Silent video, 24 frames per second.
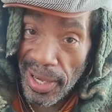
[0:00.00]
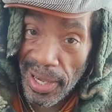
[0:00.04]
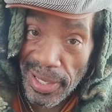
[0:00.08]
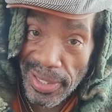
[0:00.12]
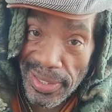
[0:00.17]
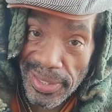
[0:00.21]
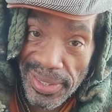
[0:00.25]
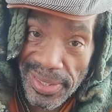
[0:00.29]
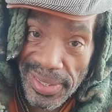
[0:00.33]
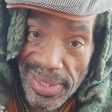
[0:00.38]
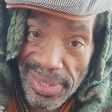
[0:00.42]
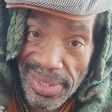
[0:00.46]

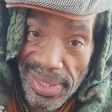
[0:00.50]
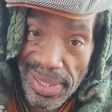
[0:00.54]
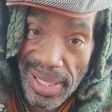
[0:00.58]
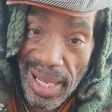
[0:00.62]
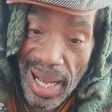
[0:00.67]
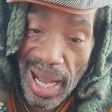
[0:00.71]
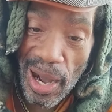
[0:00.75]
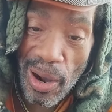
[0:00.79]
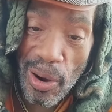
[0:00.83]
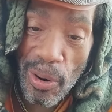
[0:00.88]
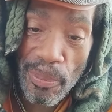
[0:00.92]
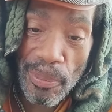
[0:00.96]
Guys,
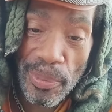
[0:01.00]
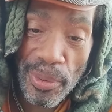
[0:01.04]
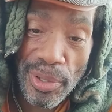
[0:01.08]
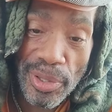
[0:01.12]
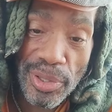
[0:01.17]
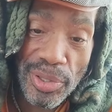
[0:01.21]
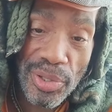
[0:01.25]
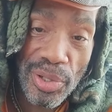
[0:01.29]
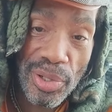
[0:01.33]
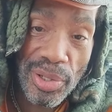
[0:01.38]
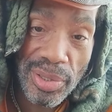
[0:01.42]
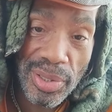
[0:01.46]
I hope you
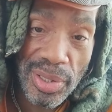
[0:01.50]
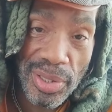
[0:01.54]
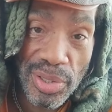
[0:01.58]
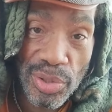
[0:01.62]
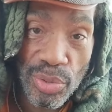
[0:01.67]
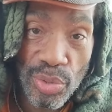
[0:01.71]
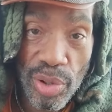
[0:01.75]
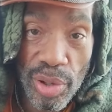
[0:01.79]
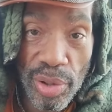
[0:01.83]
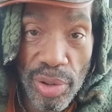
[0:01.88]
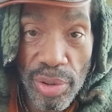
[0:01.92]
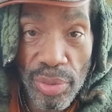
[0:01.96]
enjoyed this
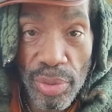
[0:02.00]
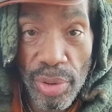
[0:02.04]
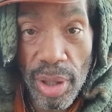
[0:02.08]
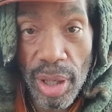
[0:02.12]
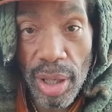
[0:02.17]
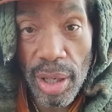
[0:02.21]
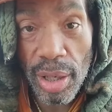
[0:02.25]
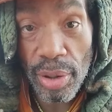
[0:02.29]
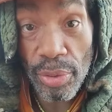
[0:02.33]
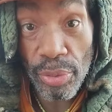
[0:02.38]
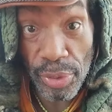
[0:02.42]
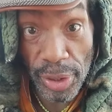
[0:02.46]
quick
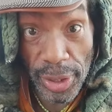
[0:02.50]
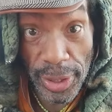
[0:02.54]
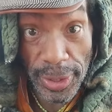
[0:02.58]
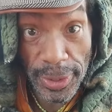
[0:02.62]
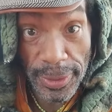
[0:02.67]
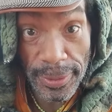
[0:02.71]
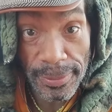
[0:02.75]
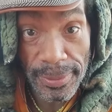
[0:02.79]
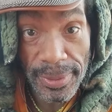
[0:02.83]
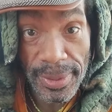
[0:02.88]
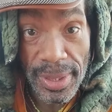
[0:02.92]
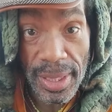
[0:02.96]

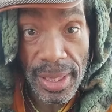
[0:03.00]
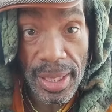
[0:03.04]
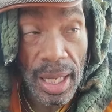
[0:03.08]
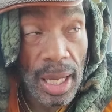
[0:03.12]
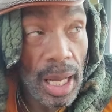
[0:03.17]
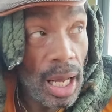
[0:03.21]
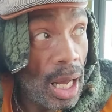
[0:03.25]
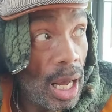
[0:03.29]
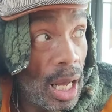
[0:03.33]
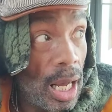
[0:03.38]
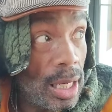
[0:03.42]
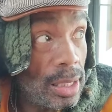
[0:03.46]
read.
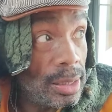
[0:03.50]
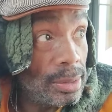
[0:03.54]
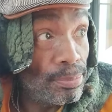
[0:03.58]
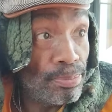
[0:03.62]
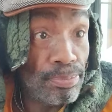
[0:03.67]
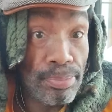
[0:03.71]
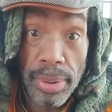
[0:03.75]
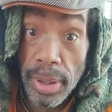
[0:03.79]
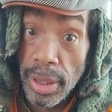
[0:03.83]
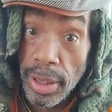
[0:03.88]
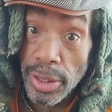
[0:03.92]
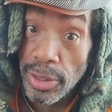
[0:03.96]

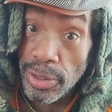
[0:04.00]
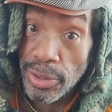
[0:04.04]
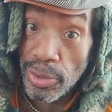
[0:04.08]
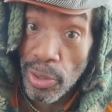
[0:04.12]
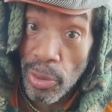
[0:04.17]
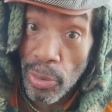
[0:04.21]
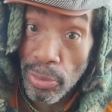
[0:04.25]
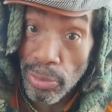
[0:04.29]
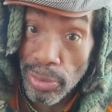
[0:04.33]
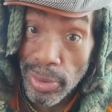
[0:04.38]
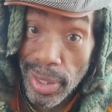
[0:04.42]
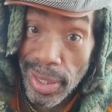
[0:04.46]
Please
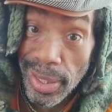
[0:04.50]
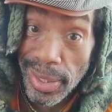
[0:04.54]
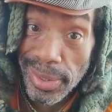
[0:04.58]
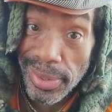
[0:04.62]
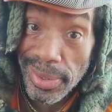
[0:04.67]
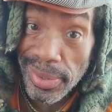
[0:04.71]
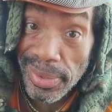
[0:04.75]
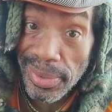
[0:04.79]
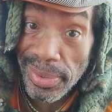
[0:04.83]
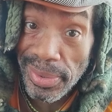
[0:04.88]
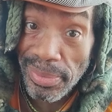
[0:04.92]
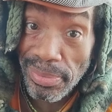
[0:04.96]
donate.
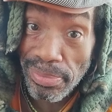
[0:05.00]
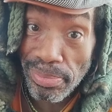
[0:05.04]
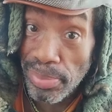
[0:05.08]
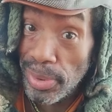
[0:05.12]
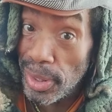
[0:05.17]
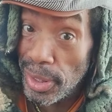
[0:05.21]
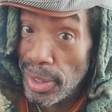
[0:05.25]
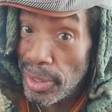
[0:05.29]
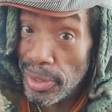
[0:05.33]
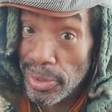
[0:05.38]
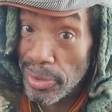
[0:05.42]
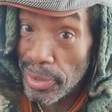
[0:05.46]

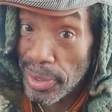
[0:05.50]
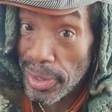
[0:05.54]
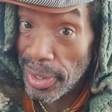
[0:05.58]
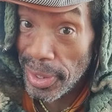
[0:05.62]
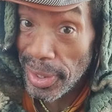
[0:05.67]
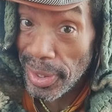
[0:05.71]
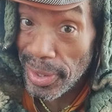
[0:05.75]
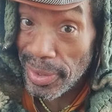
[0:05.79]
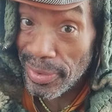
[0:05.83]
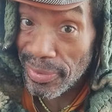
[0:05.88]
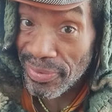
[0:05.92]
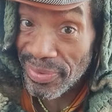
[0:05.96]
Please
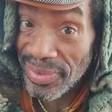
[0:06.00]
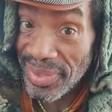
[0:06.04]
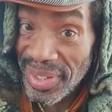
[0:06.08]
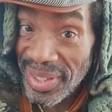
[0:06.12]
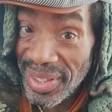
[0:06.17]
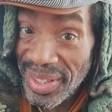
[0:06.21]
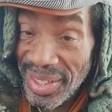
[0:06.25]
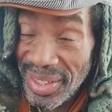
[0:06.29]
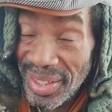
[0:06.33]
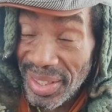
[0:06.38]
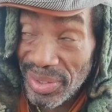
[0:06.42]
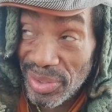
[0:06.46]
give.
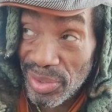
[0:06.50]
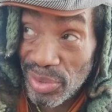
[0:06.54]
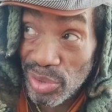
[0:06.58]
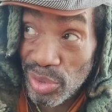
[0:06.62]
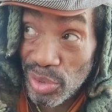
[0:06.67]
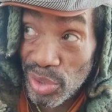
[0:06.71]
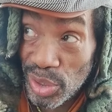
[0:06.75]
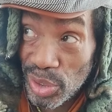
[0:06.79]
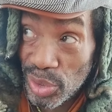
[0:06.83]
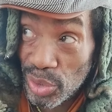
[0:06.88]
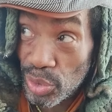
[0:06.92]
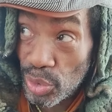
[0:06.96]

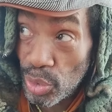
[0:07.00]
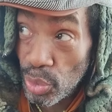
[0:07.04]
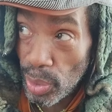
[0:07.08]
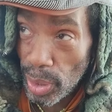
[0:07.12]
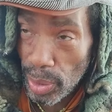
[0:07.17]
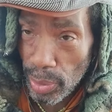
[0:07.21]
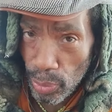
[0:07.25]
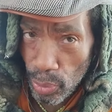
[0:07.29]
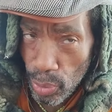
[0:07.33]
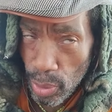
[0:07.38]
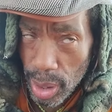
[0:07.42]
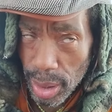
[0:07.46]

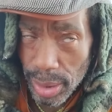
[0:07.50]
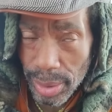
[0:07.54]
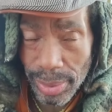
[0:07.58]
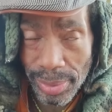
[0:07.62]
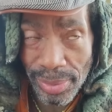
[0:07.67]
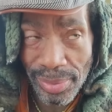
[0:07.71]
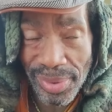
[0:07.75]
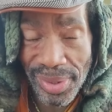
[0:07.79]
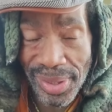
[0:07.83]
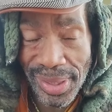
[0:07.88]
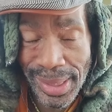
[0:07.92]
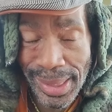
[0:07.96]

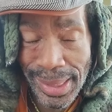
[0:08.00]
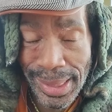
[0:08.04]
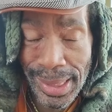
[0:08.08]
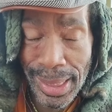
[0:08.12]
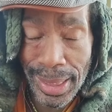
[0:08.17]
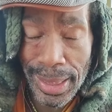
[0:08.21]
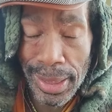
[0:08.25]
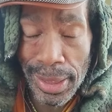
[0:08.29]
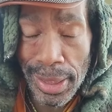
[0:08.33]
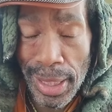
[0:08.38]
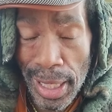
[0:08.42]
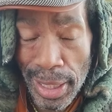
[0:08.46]

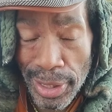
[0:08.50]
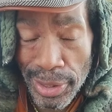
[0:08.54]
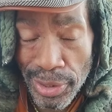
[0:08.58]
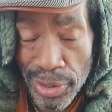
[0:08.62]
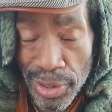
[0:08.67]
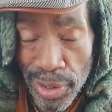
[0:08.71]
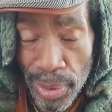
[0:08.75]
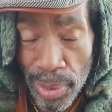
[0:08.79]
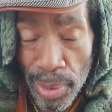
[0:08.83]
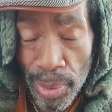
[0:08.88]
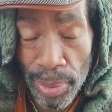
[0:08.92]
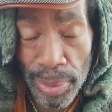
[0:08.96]

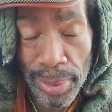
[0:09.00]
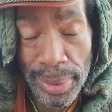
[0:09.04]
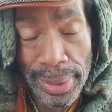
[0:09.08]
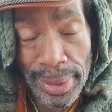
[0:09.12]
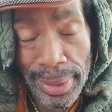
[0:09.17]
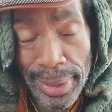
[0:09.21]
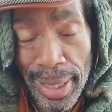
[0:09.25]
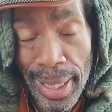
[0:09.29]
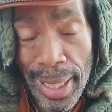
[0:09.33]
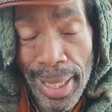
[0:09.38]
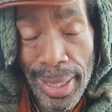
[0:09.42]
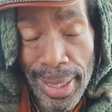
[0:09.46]

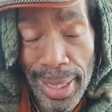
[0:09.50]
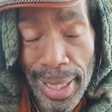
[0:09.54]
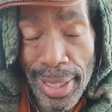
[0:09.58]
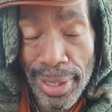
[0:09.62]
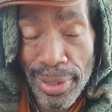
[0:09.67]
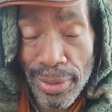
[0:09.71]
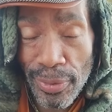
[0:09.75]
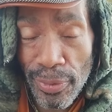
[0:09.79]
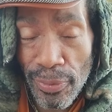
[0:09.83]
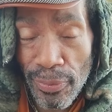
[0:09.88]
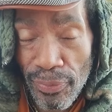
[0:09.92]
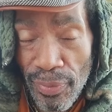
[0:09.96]

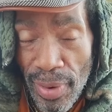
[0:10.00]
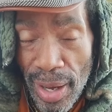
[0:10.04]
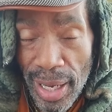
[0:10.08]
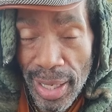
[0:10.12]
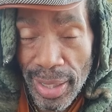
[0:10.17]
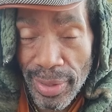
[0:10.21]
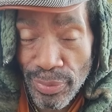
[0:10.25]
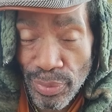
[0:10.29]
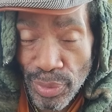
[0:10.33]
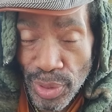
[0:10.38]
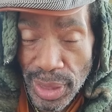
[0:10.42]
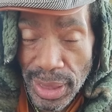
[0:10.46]

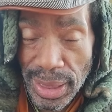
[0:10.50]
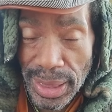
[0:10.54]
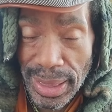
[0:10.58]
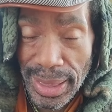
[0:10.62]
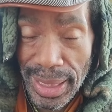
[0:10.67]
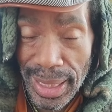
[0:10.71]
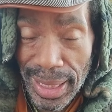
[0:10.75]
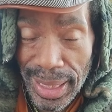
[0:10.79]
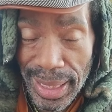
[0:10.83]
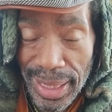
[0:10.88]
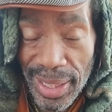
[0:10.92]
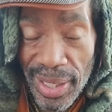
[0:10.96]
281-690-8825, which is
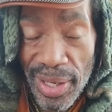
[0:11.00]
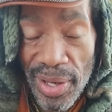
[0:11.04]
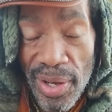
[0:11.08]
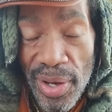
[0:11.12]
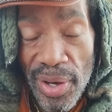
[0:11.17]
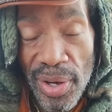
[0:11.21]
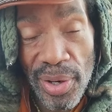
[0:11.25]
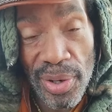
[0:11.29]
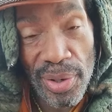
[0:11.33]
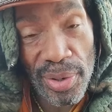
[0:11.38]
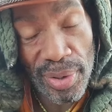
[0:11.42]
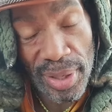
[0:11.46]
Ellie,
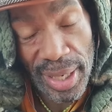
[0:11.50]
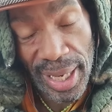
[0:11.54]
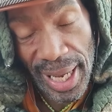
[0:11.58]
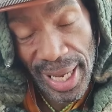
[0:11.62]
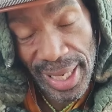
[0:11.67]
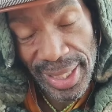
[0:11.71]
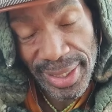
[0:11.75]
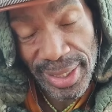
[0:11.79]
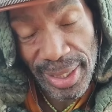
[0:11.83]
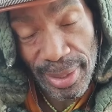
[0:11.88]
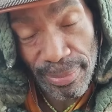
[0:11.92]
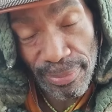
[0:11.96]
or
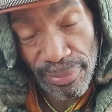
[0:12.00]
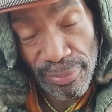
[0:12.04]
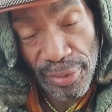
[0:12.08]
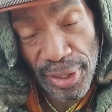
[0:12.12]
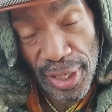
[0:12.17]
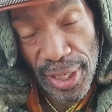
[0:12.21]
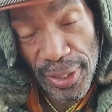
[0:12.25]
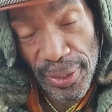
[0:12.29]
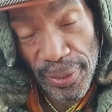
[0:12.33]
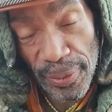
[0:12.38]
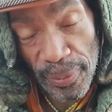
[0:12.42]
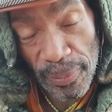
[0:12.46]
Cash App
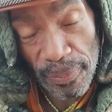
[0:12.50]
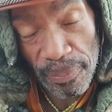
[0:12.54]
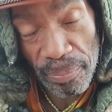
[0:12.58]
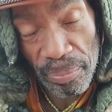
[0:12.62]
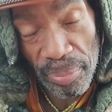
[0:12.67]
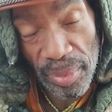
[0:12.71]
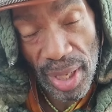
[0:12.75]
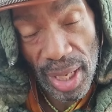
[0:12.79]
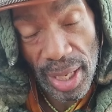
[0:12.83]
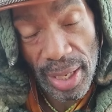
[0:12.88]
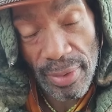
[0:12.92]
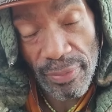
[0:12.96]
Fernando.
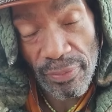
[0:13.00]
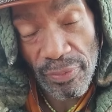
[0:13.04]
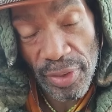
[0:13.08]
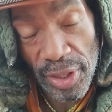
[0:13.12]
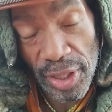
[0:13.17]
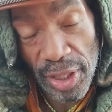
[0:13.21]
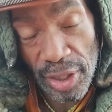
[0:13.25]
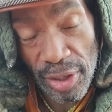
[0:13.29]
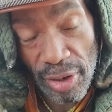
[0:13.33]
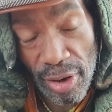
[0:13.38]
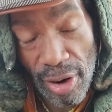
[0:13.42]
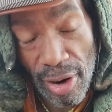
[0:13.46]

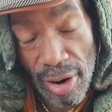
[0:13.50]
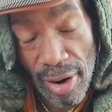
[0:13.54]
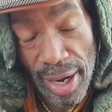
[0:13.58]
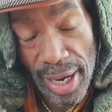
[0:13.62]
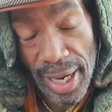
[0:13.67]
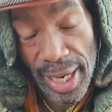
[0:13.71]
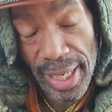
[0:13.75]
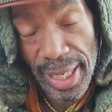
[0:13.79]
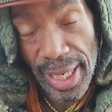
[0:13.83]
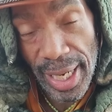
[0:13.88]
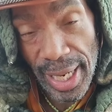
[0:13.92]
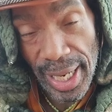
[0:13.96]

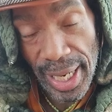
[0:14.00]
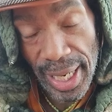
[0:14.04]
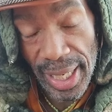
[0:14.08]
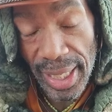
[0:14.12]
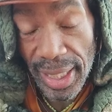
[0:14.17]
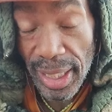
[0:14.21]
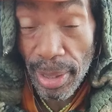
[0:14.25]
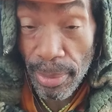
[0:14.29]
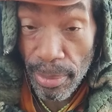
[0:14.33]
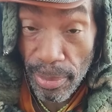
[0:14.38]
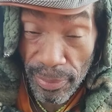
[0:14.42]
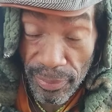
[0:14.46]

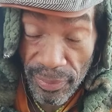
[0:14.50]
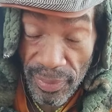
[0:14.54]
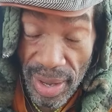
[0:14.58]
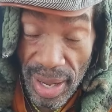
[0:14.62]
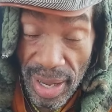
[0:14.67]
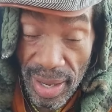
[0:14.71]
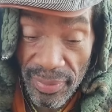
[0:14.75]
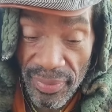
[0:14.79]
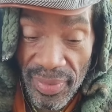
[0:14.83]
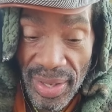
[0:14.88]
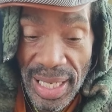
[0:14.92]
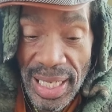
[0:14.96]
FERNA, number
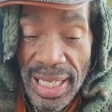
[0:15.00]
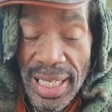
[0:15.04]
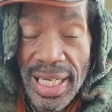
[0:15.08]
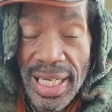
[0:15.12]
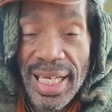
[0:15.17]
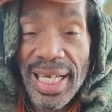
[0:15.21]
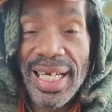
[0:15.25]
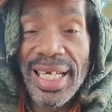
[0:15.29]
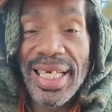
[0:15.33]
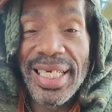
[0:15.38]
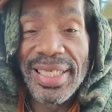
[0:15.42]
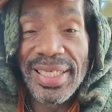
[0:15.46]
5,
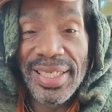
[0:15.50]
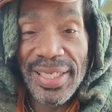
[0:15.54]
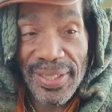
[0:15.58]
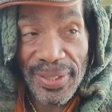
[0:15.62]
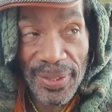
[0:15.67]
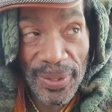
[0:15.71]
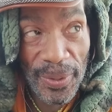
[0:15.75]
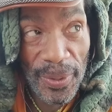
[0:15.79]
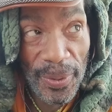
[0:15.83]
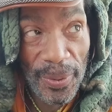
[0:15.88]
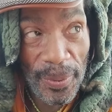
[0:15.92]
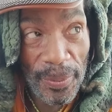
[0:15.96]

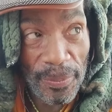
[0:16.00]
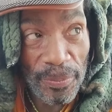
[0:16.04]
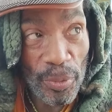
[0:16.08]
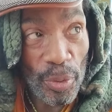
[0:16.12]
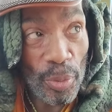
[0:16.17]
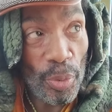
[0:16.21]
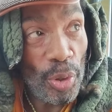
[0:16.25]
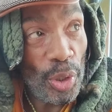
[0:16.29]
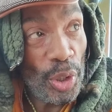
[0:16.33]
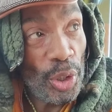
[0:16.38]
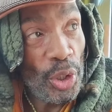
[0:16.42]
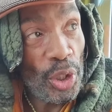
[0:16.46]

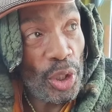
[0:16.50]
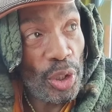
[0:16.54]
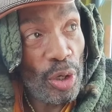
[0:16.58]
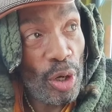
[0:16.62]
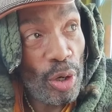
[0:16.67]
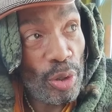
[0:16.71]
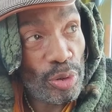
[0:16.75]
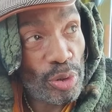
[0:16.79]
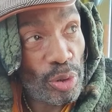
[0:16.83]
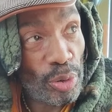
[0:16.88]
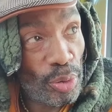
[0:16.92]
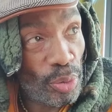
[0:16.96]
NDO. You can
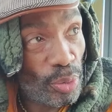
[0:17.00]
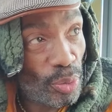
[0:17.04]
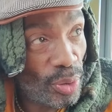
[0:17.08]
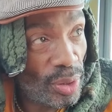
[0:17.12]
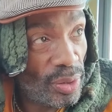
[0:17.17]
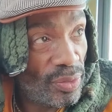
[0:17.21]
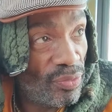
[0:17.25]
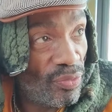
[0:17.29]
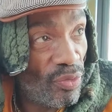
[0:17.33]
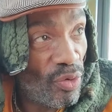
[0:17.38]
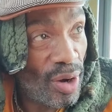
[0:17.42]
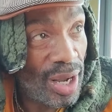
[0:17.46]
also
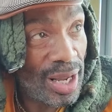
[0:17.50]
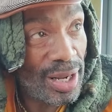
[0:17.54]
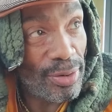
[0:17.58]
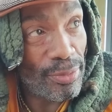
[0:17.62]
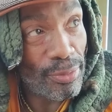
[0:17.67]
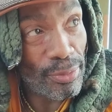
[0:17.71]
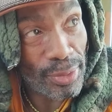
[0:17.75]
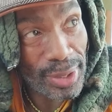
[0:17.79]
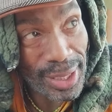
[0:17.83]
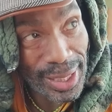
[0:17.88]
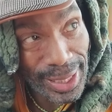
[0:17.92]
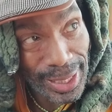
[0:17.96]
request for a
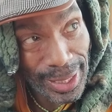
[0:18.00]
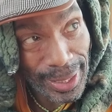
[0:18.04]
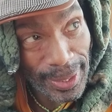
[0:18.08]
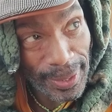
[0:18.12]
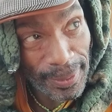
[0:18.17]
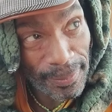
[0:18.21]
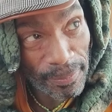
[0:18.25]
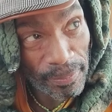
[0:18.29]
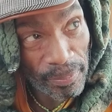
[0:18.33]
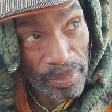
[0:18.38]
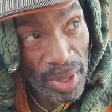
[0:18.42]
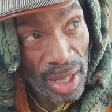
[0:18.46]

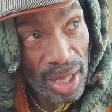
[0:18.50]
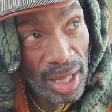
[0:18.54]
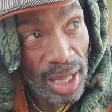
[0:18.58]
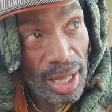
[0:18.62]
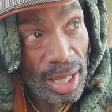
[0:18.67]
reading,